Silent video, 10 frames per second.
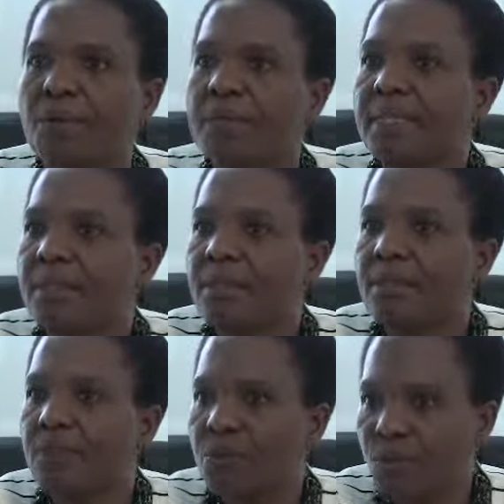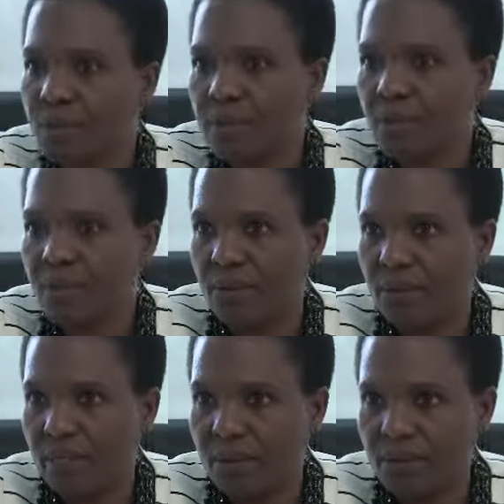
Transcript: communication tools that we are now